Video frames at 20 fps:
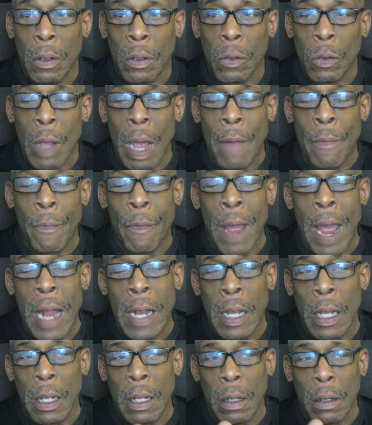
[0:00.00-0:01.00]
So I
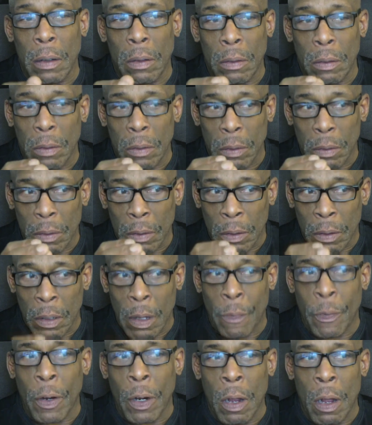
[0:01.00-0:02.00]
find it
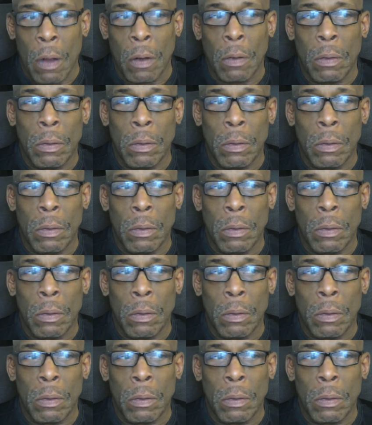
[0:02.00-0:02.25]
difficult